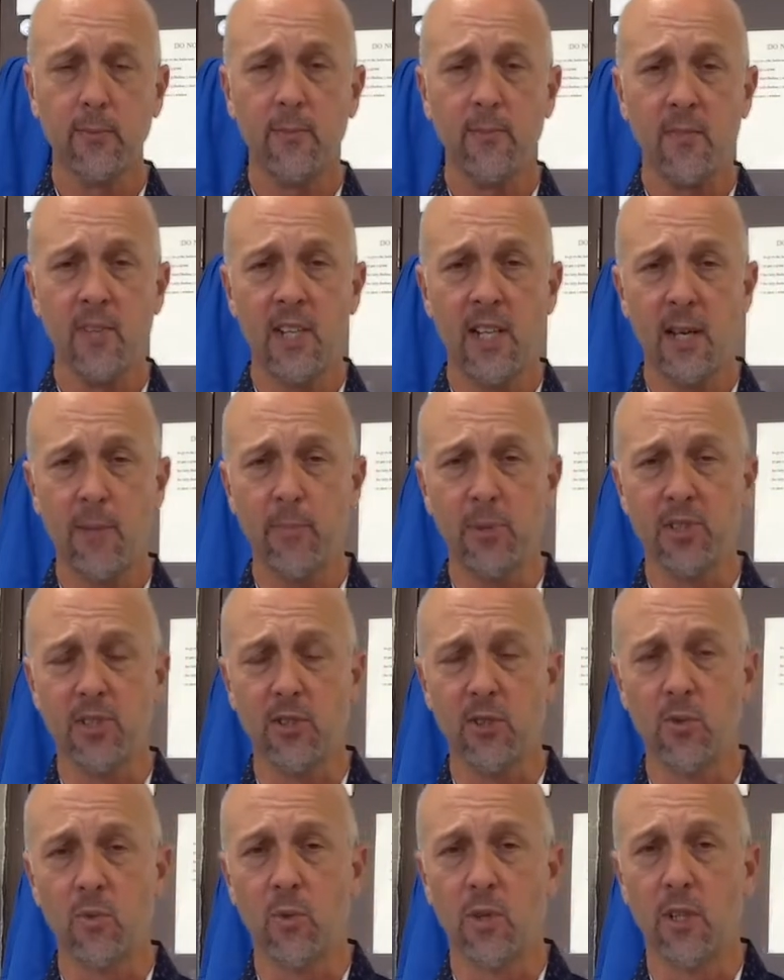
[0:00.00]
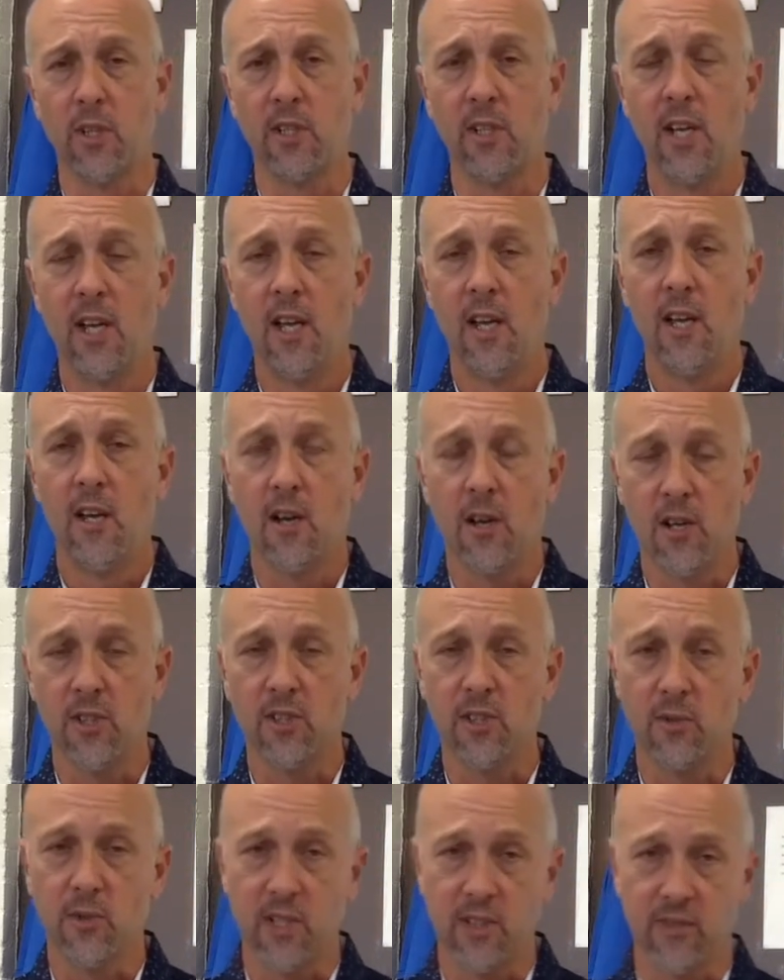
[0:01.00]
Episode 1
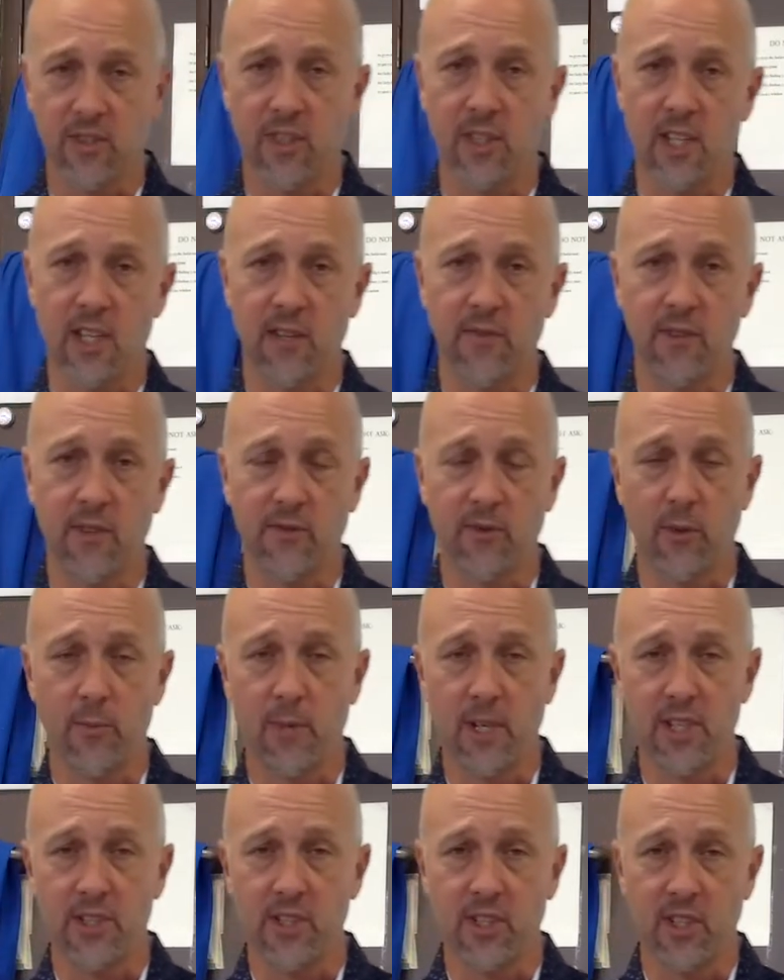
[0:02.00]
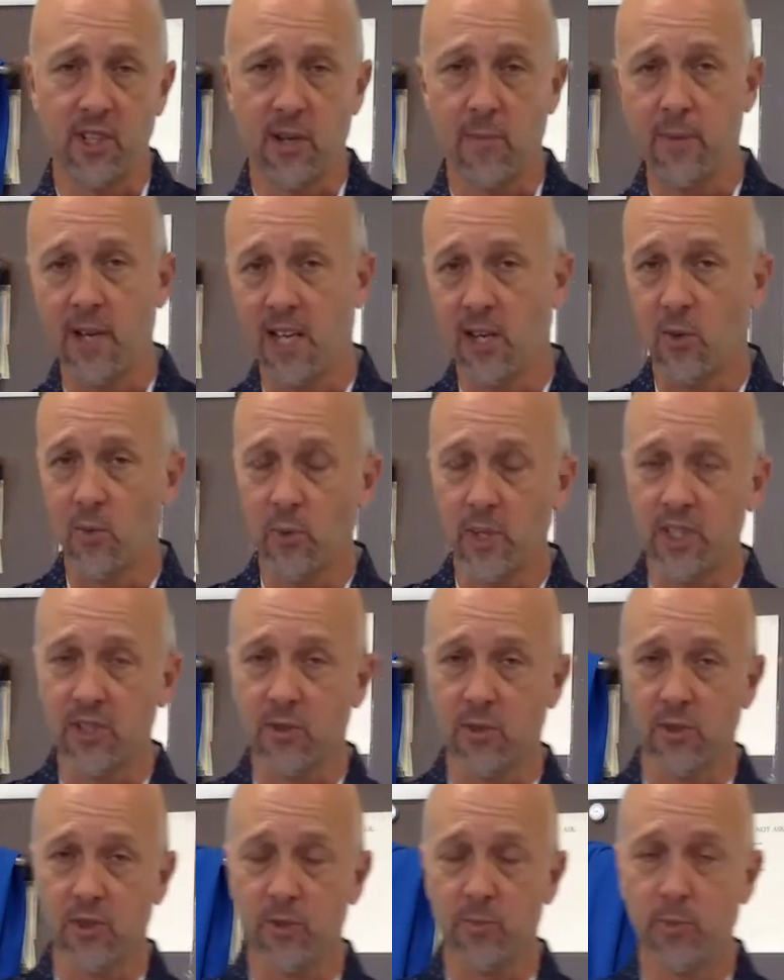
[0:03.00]
also gives a lot of information about a
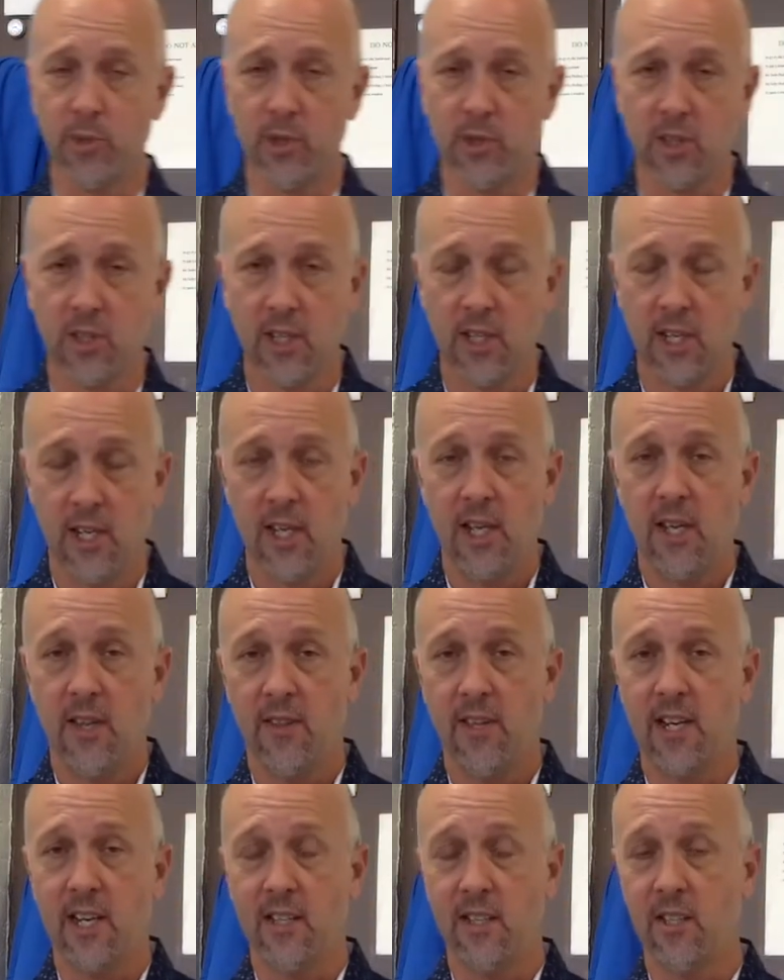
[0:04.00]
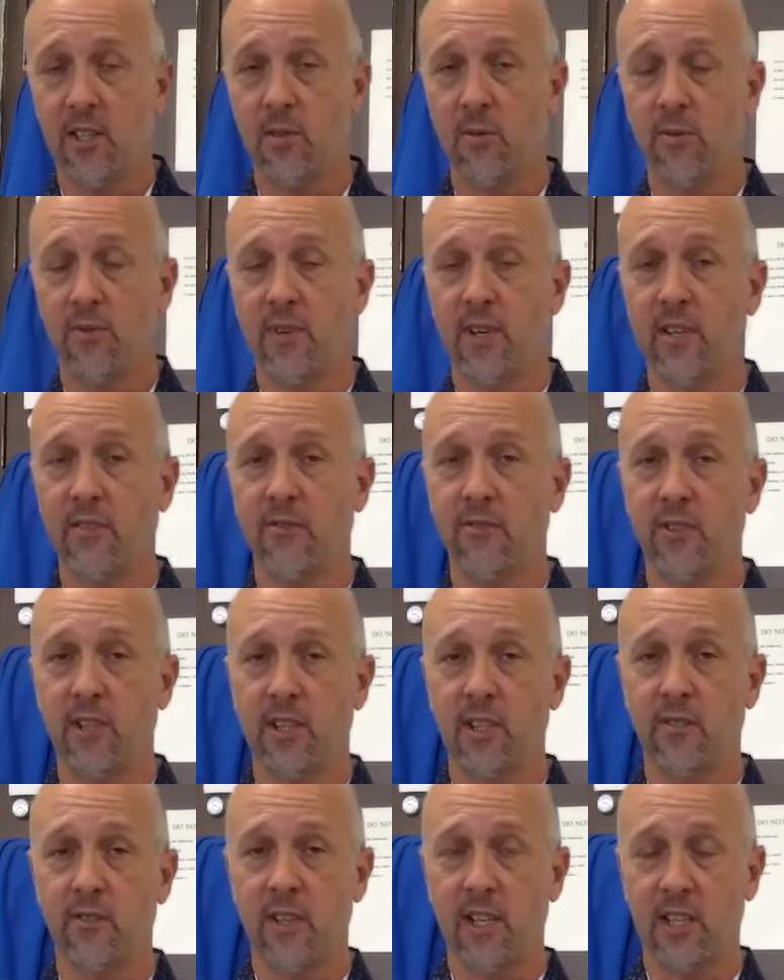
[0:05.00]
resource book that I think you would find very
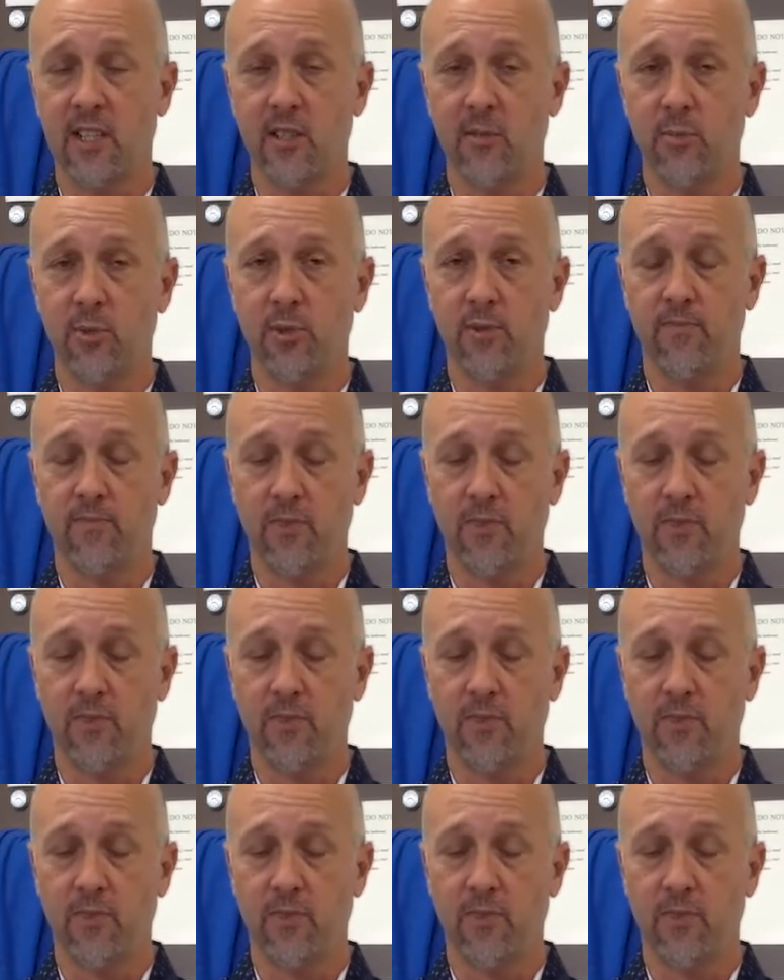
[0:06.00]
valuable.